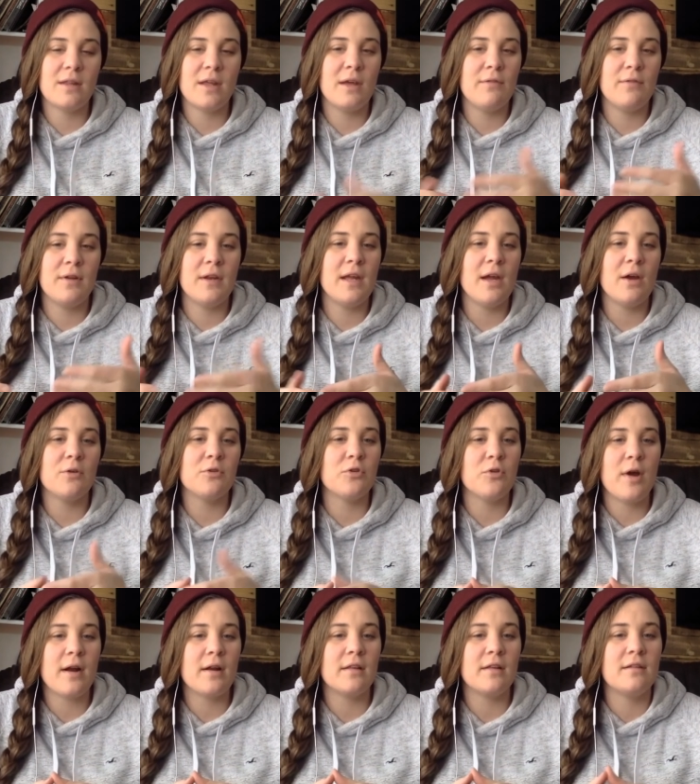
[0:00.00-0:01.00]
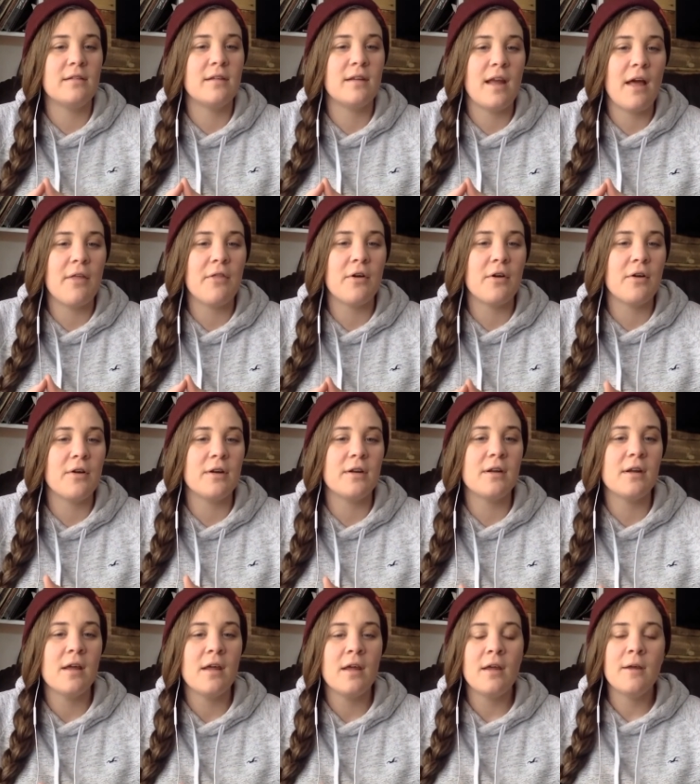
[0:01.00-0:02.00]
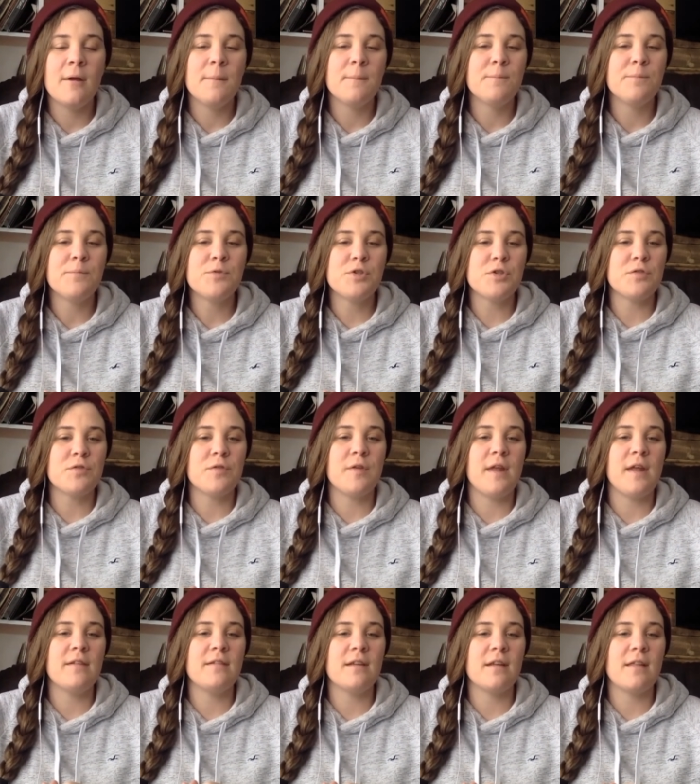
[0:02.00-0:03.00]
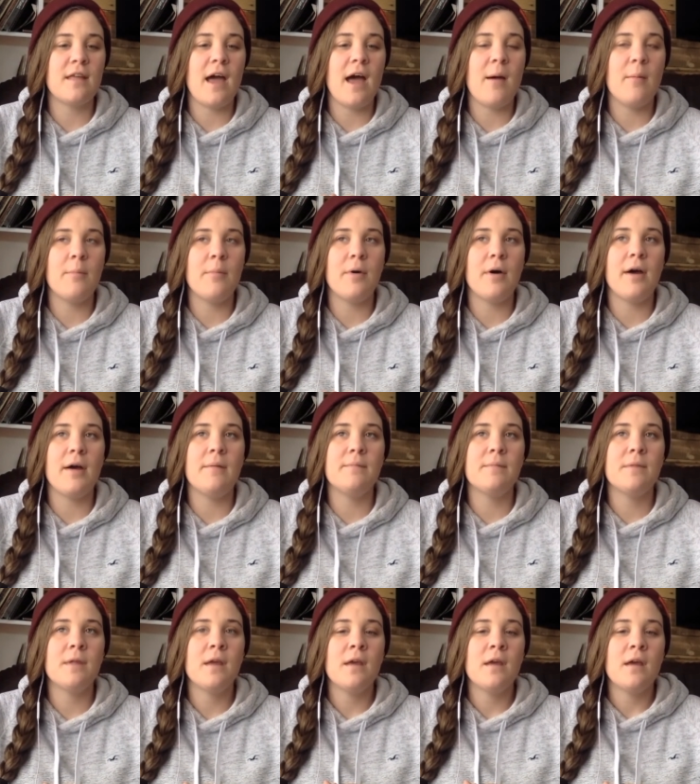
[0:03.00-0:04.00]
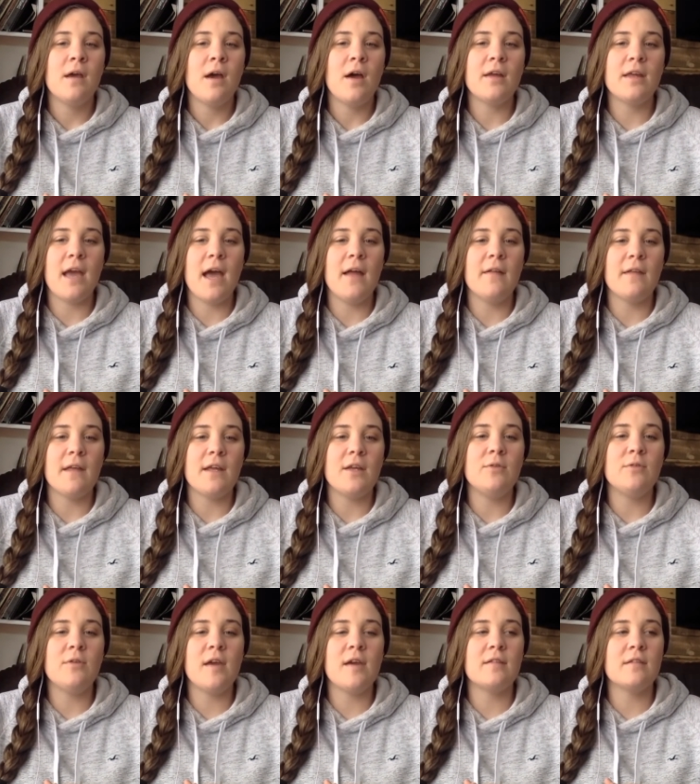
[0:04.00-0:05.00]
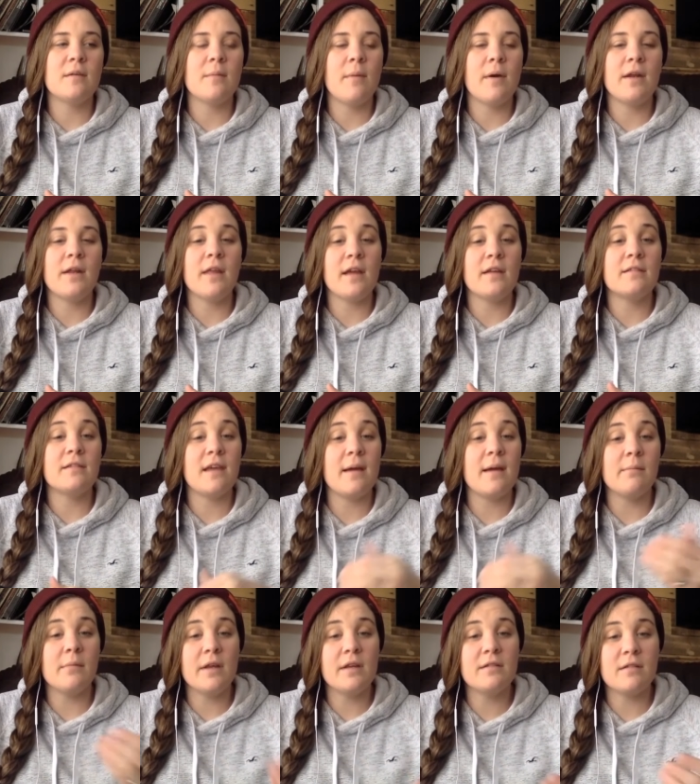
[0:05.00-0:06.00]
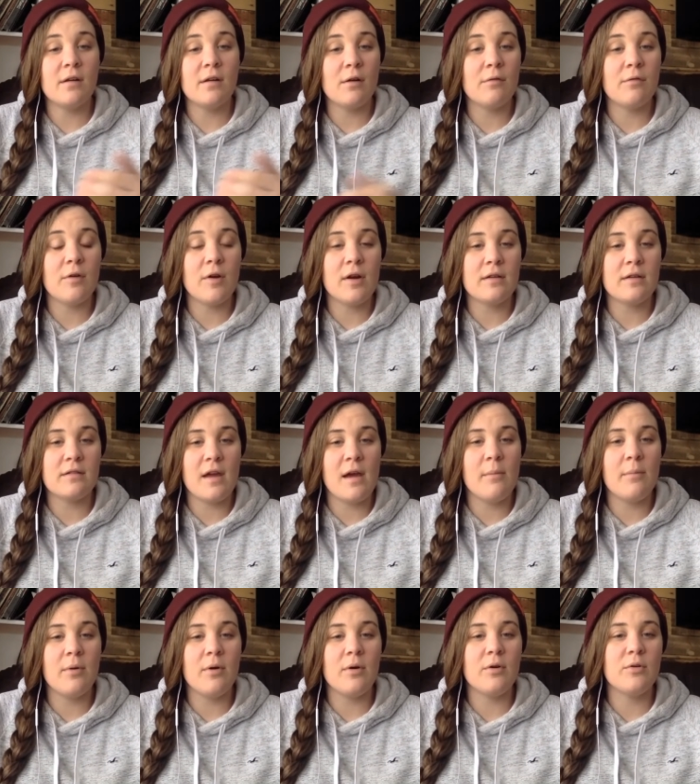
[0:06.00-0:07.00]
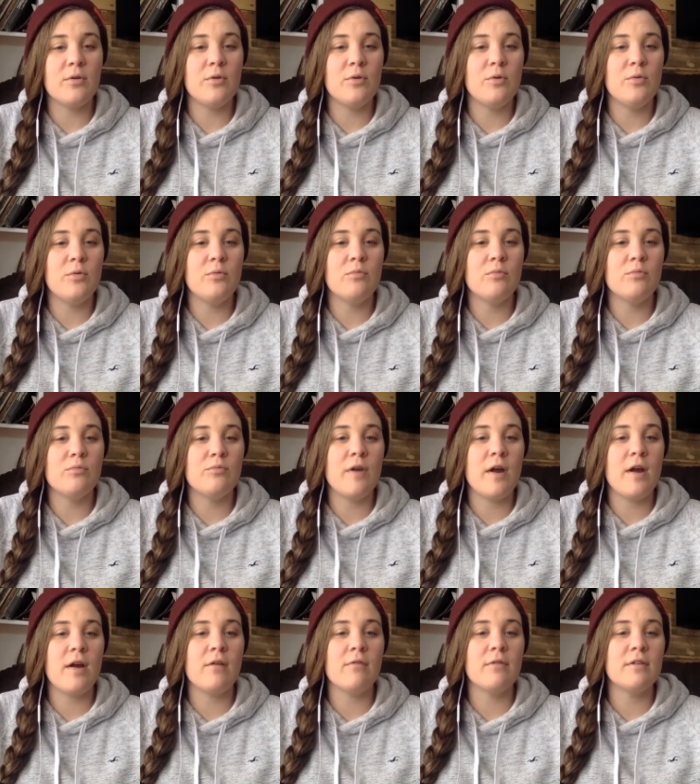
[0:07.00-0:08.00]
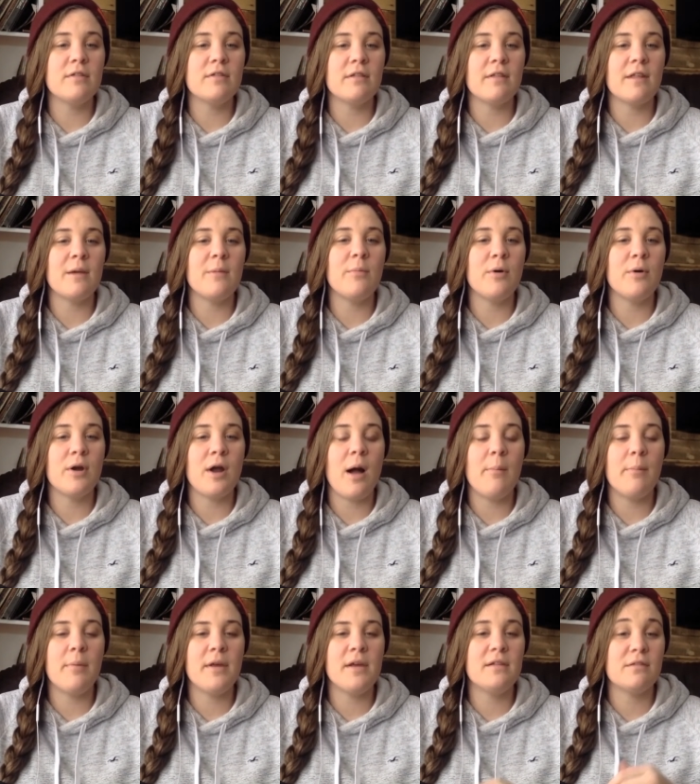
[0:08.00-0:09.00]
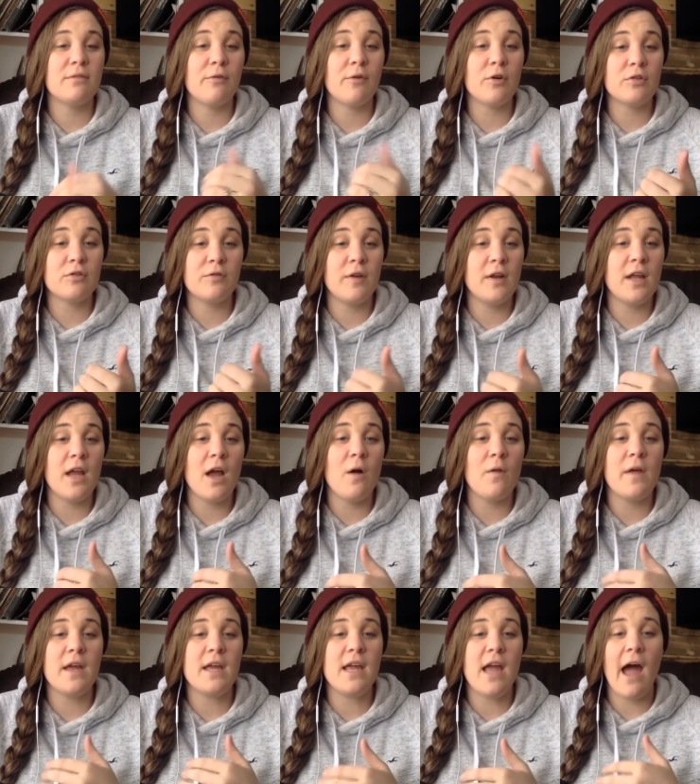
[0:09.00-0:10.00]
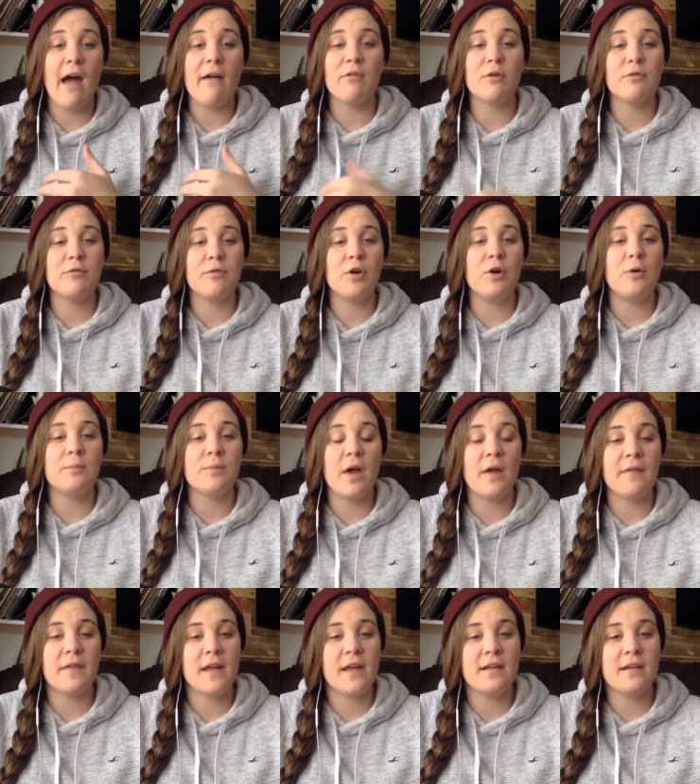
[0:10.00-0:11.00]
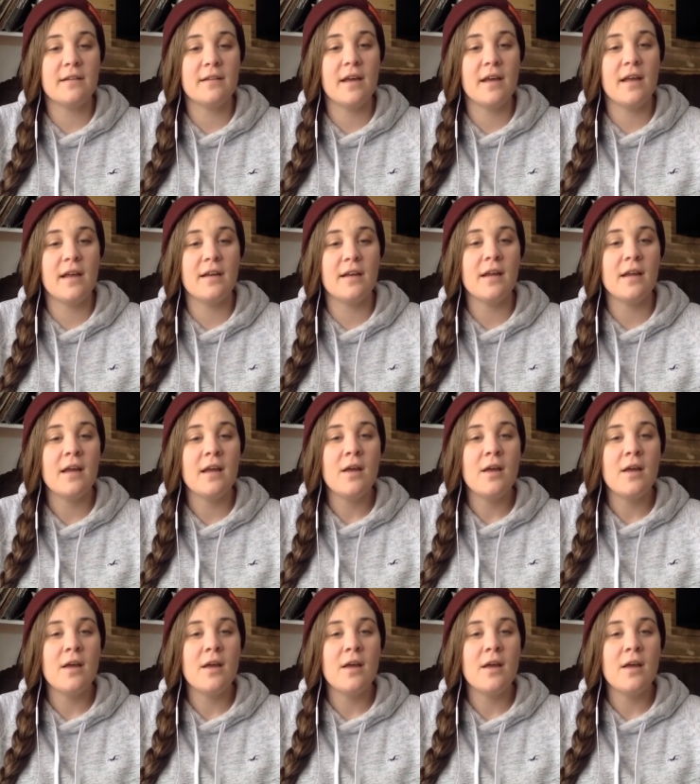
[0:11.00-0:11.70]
video directly together, and just finessing that. But again, like you take somebody like Sam Lister, for example, who very recently put up his first video that he ever filmed on LinkedIn,